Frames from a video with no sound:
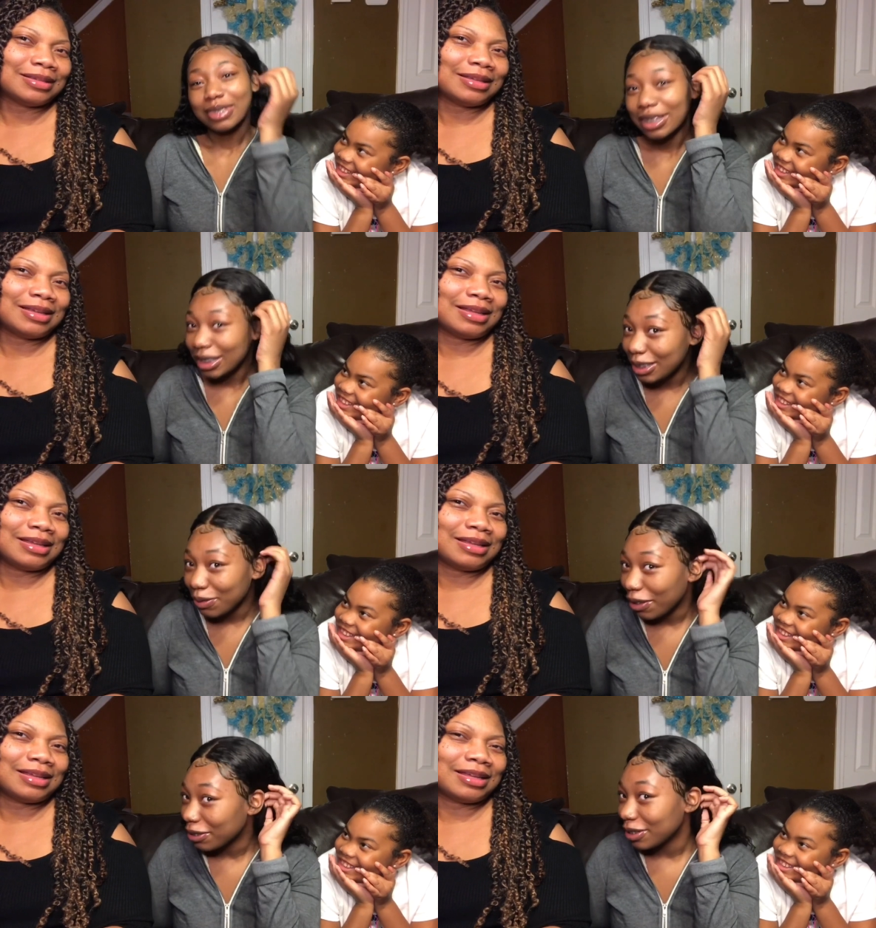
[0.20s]
Speaker 1: these
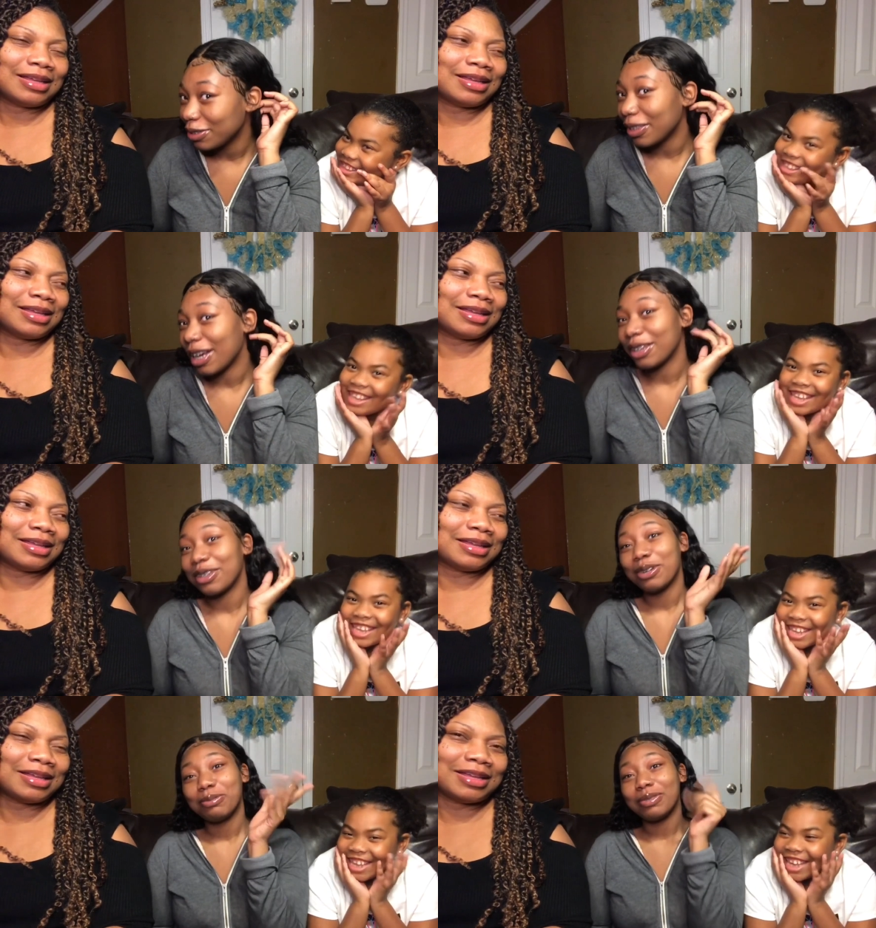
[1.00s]
folks do not
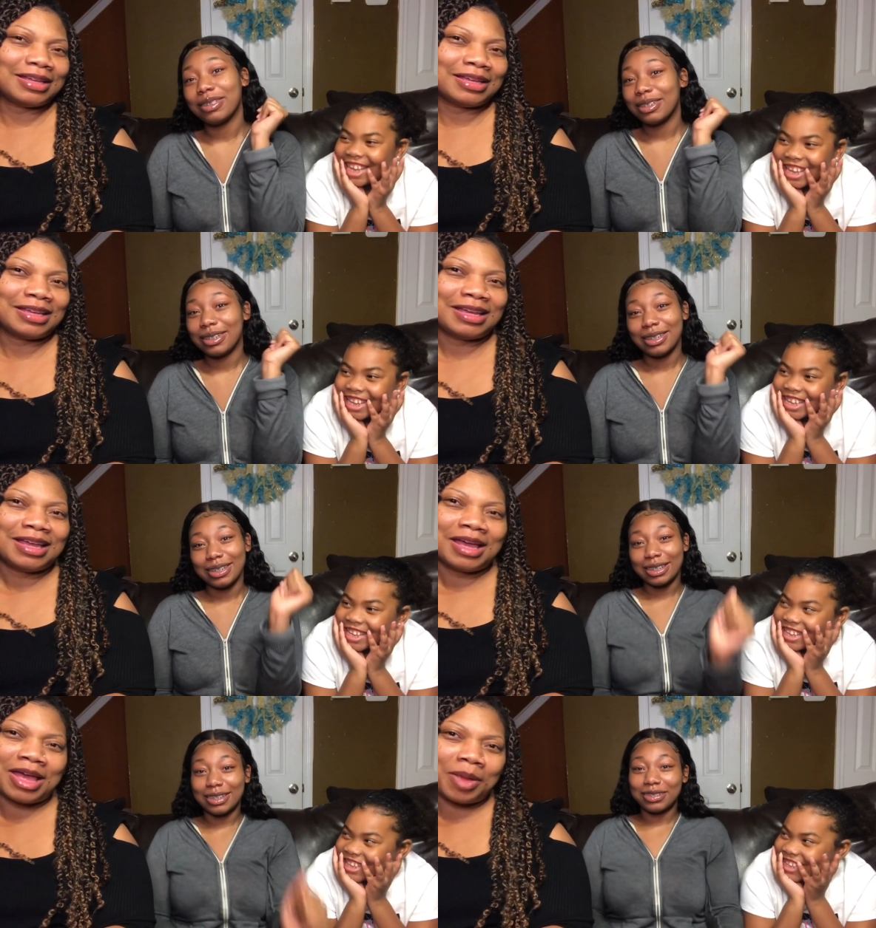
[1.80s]
know
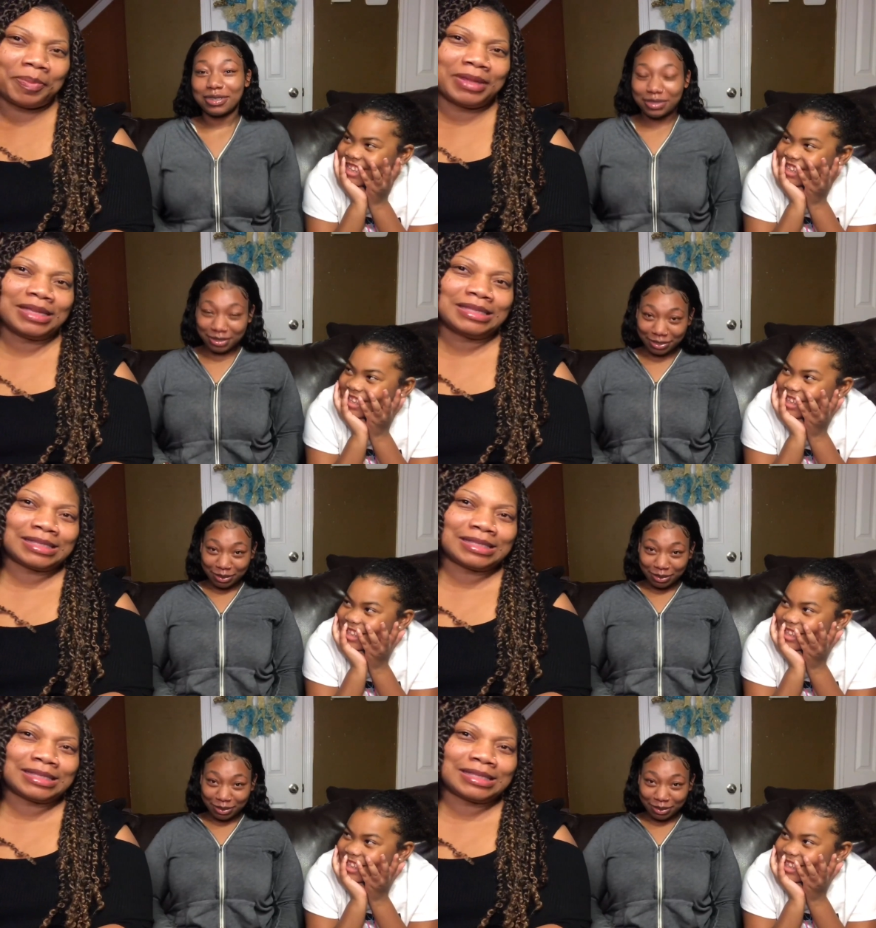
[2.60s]
me. Help us.